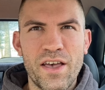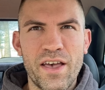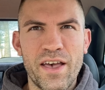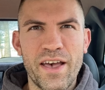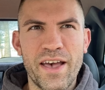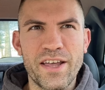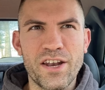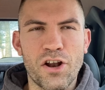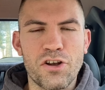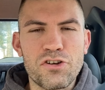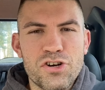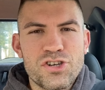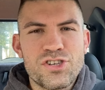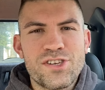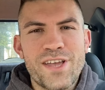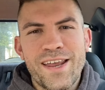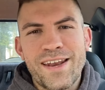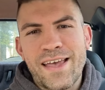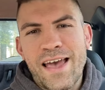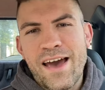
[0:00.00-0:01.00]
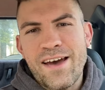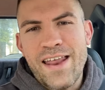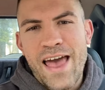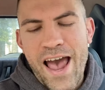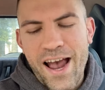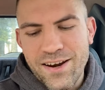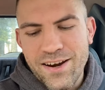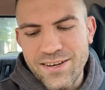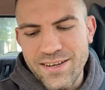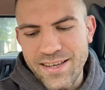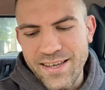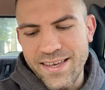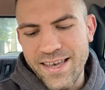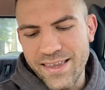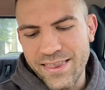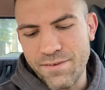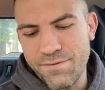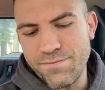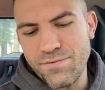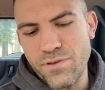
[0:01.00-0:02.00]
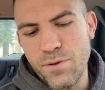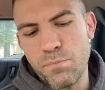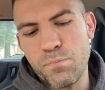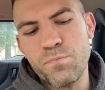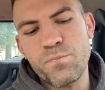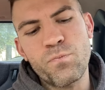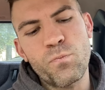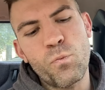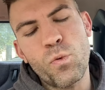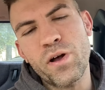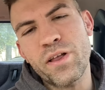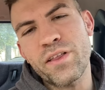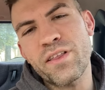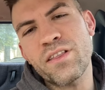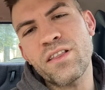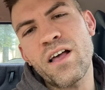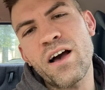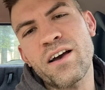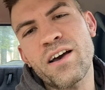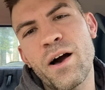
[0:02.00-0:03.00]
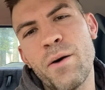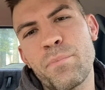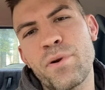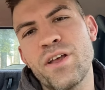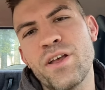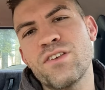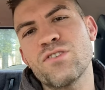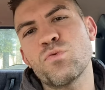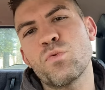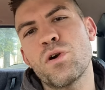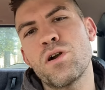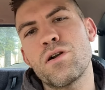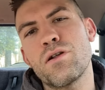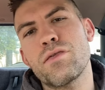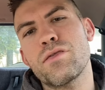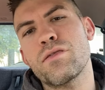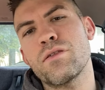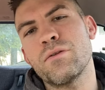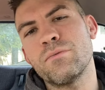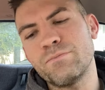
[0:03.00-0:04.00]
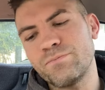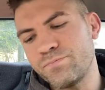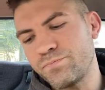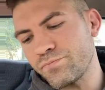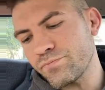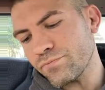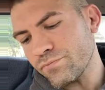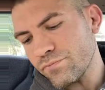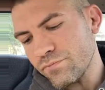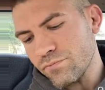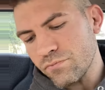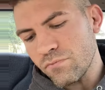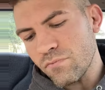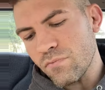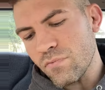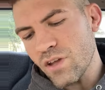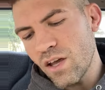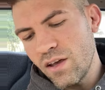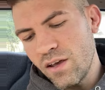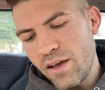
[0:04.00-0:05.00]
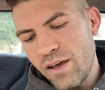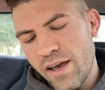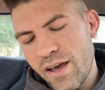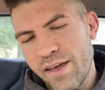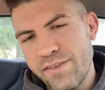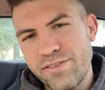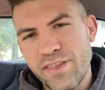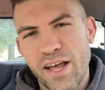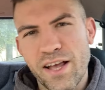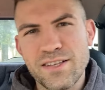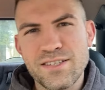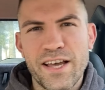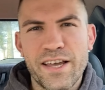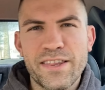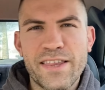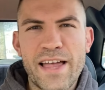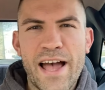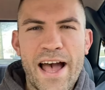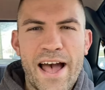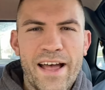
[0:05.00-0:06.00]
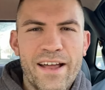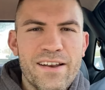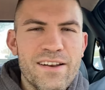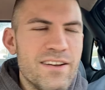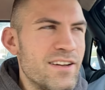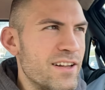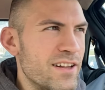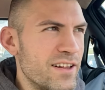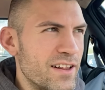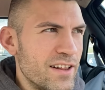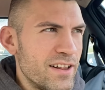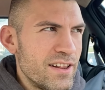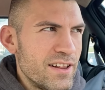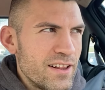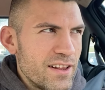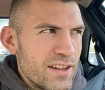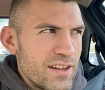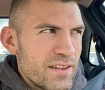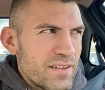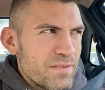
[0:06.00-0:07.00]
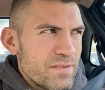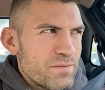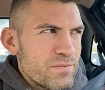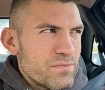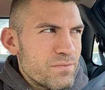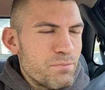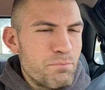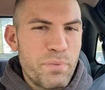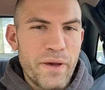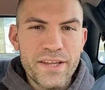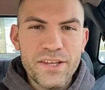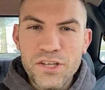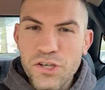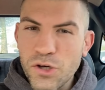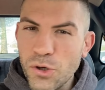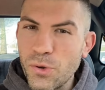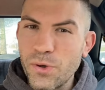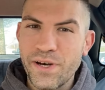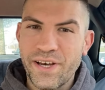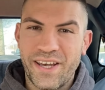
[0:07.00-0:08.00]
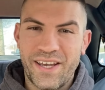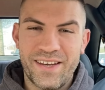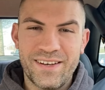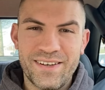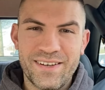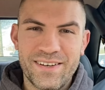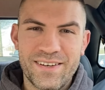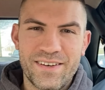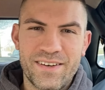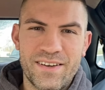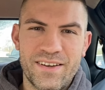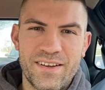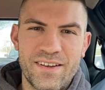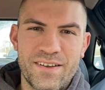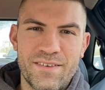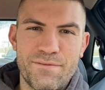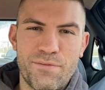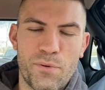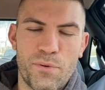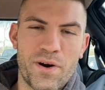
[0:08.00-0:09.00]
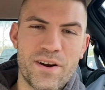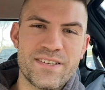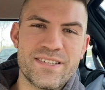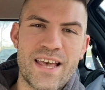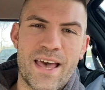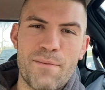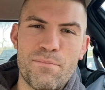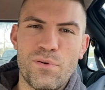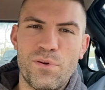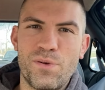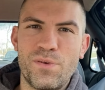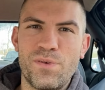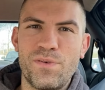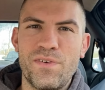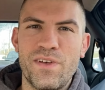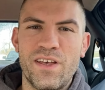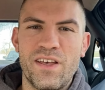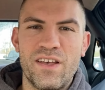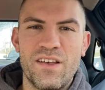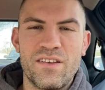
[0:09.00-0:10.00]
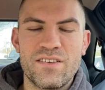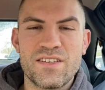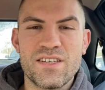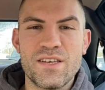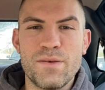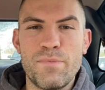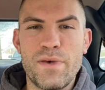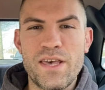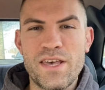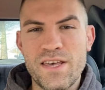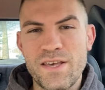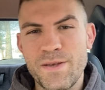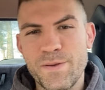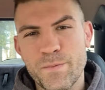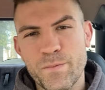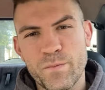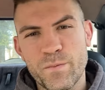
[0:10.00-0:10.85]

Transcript: and understanding how to actually get what a company's worth and things like that. Bitcoin, for example, to me,